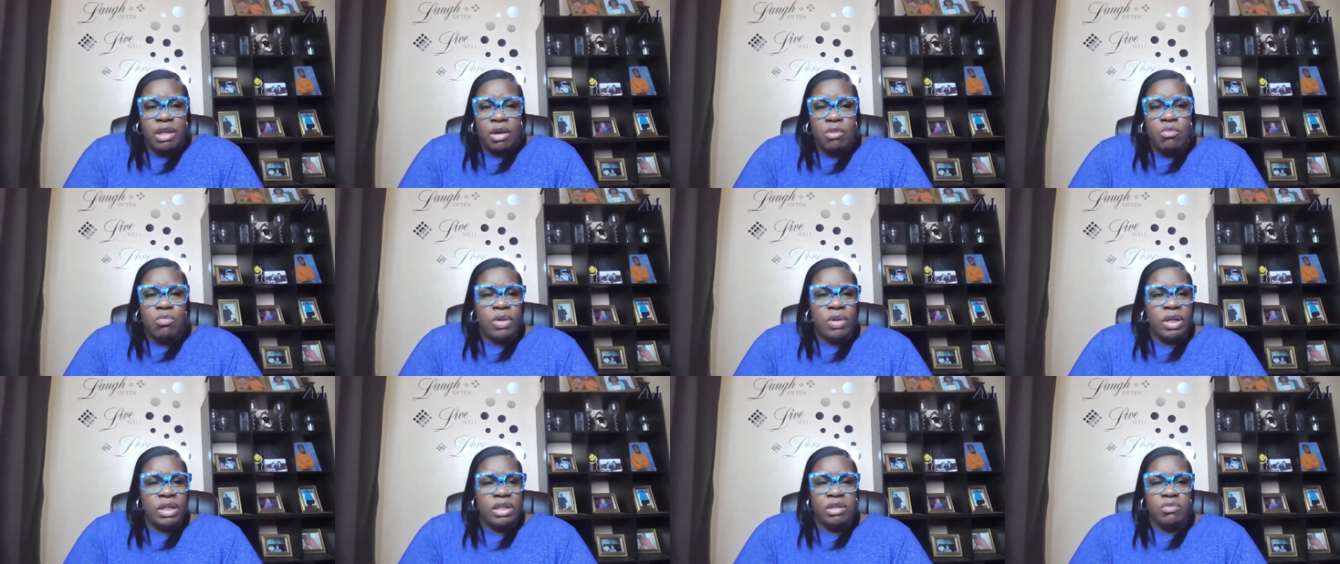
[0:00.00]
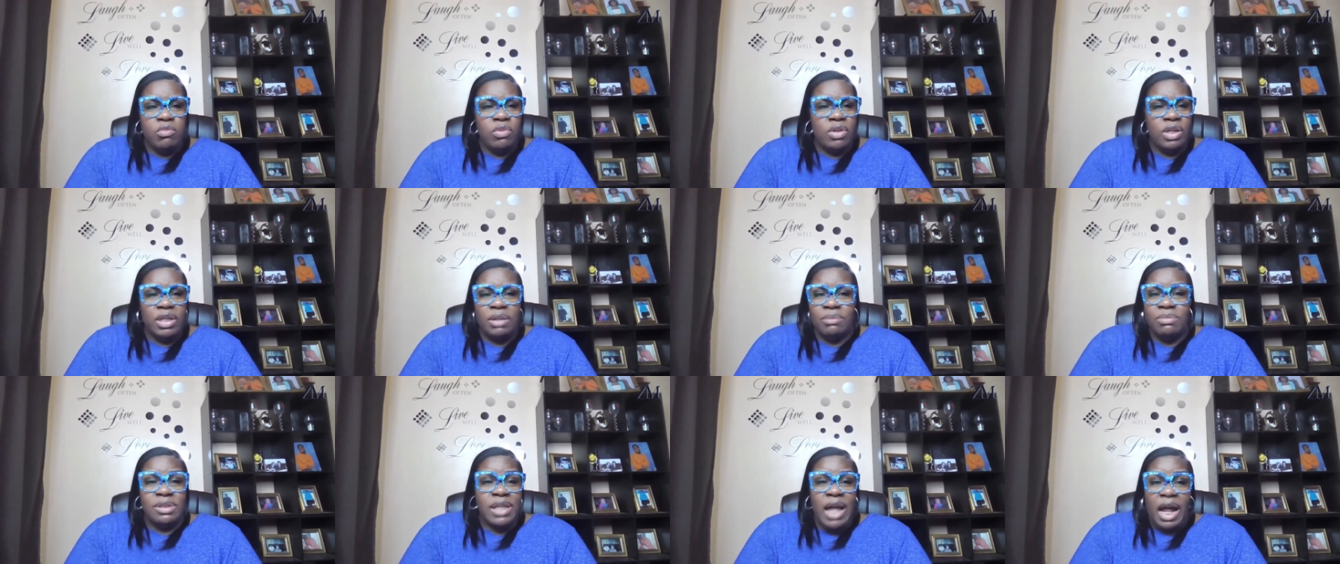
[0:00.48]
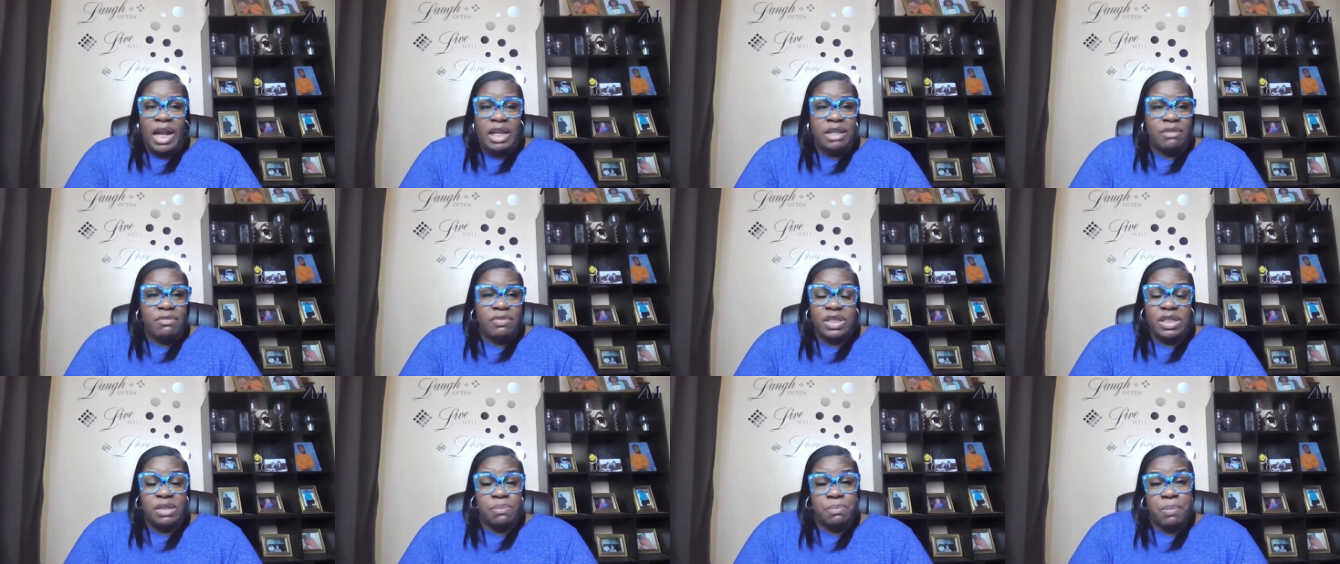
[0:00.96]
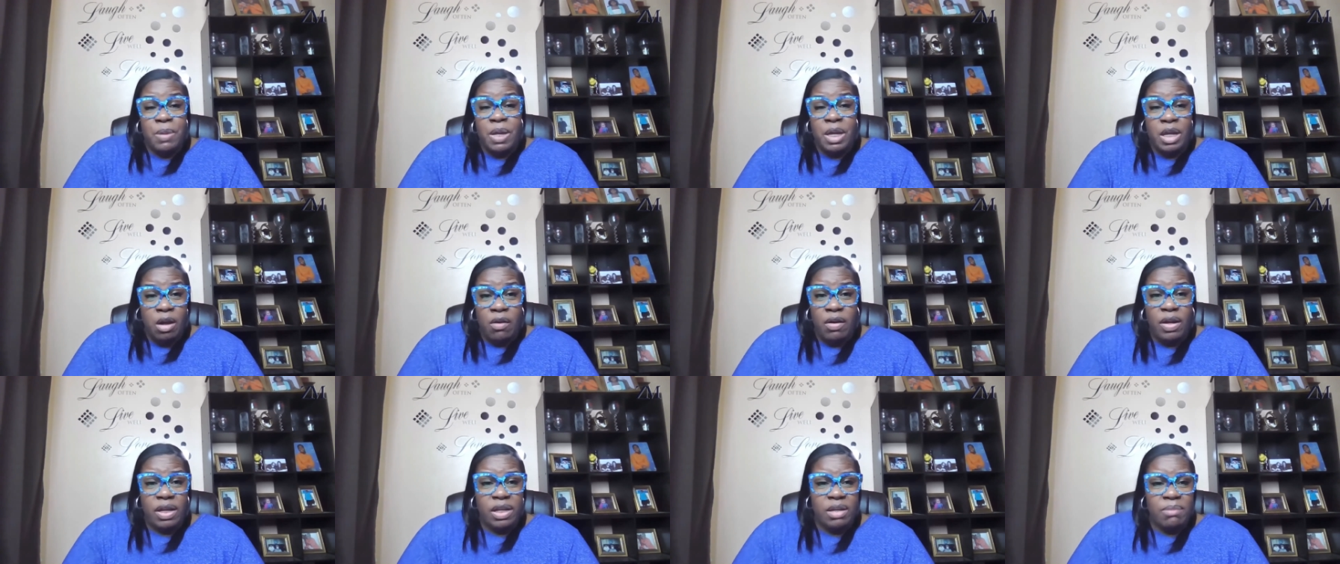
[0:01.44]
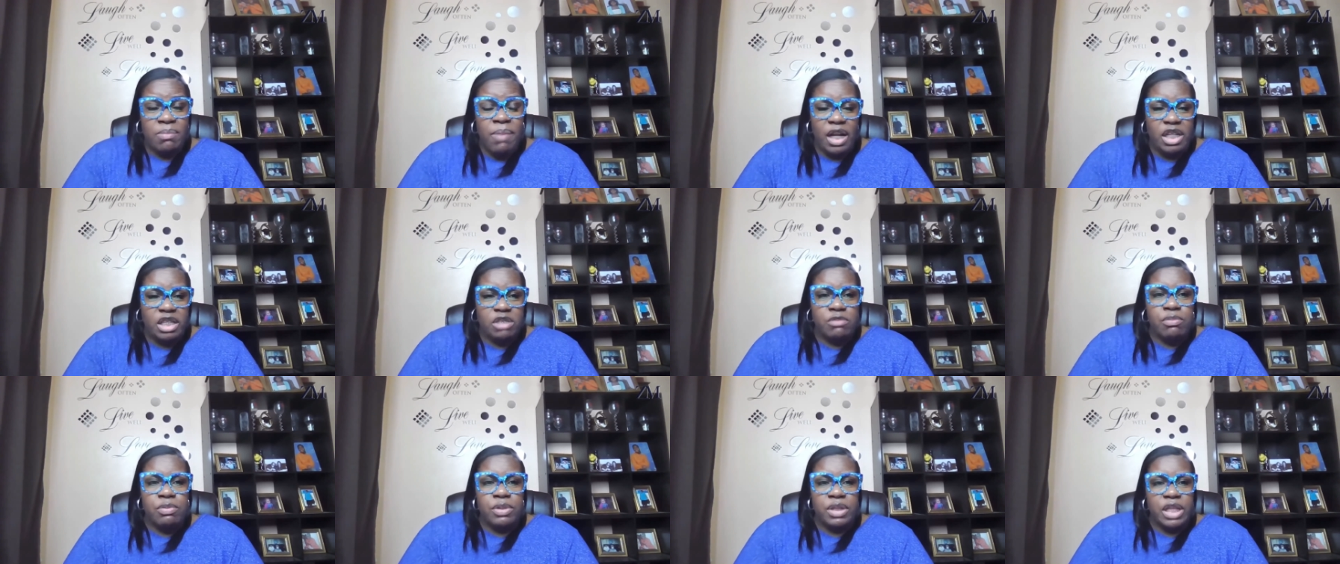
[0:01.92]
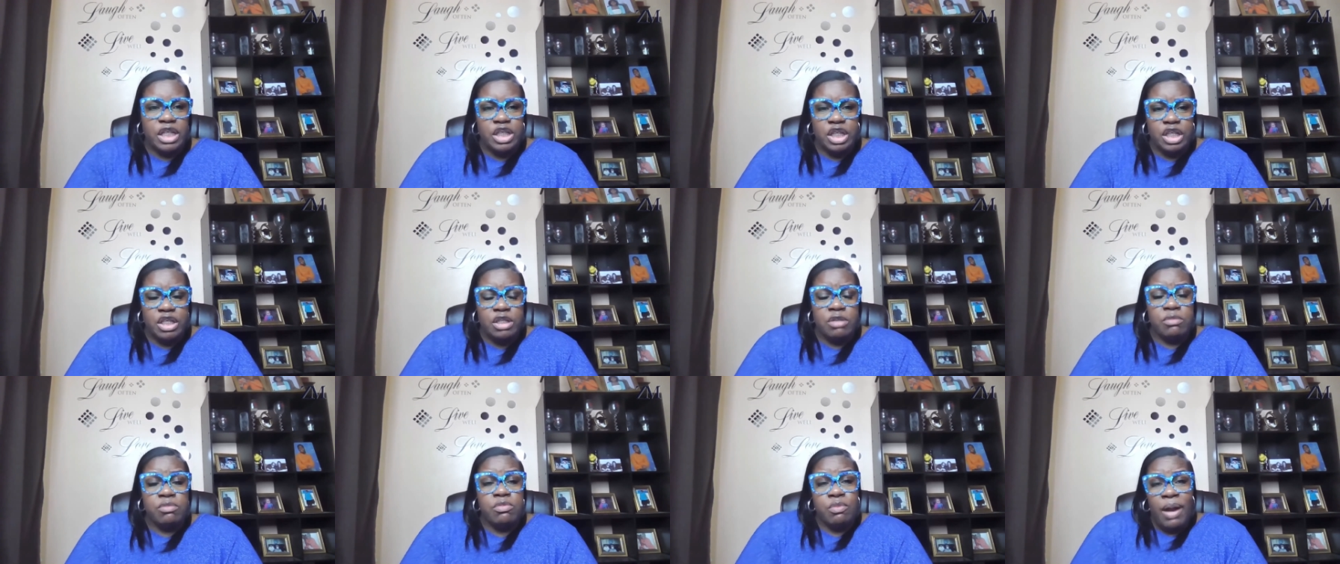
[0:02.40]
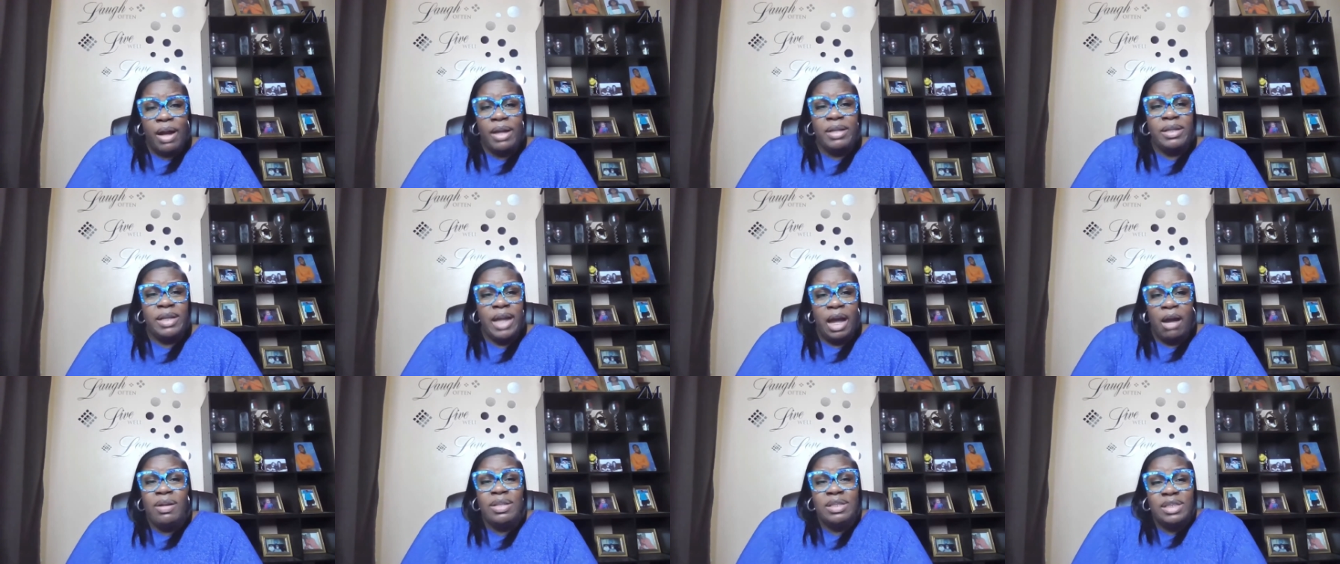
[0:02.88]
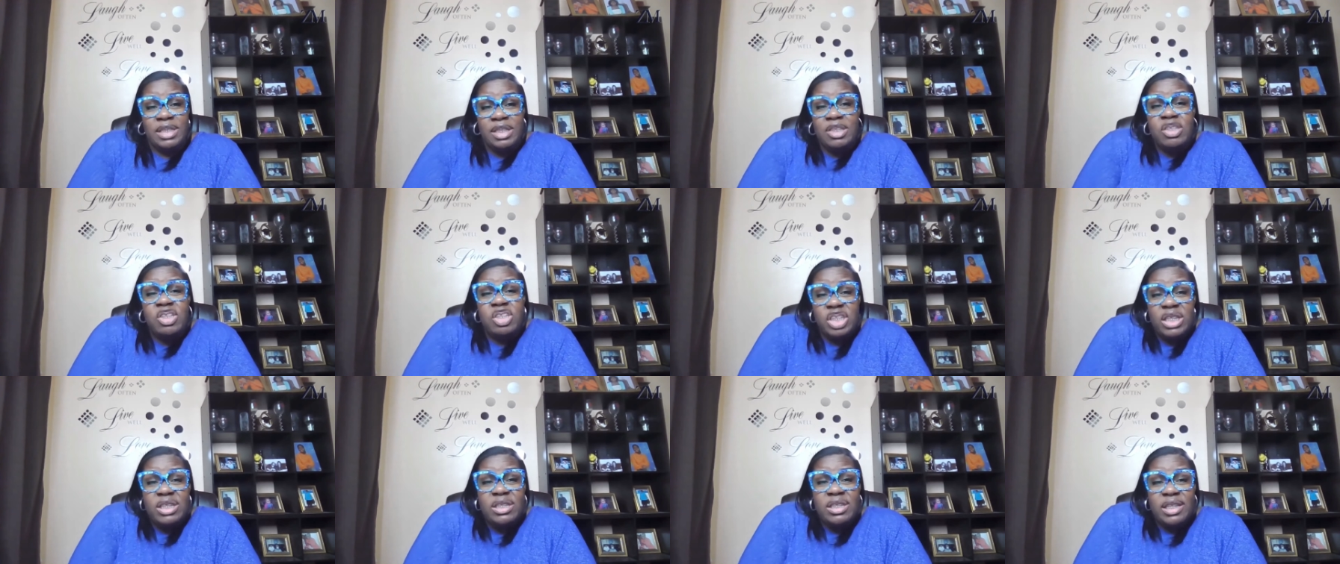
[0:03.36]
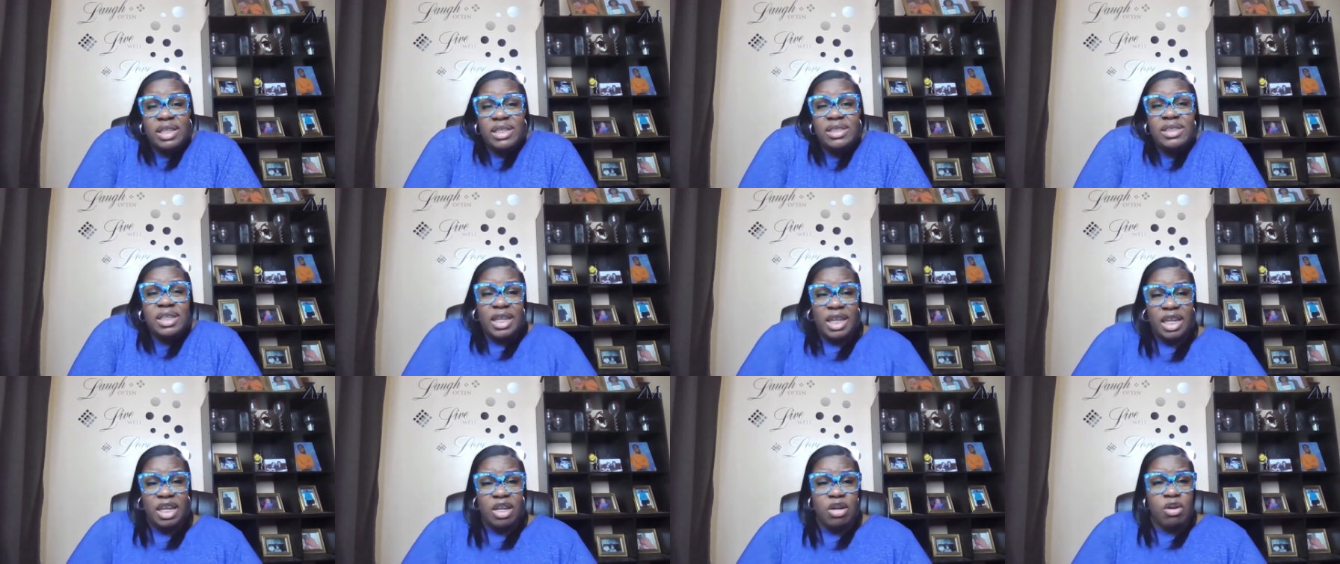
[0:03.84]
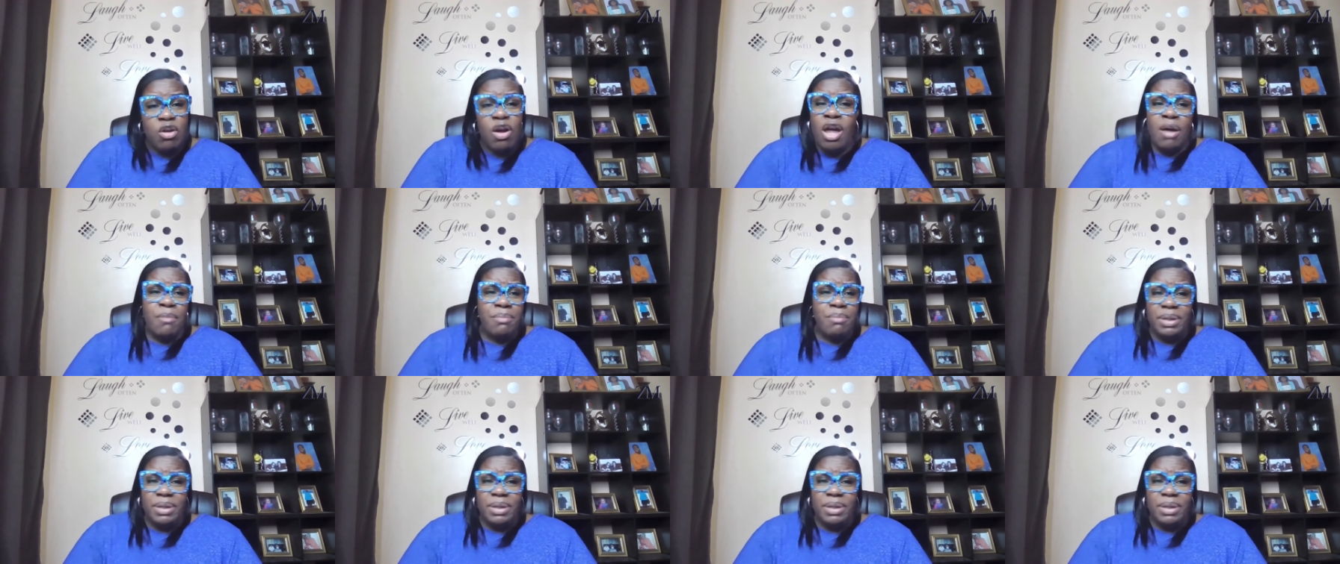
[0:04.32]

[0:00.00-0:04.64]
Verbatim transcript: that Wendy Williams not even speak on anybody's relationships right now until she gets healed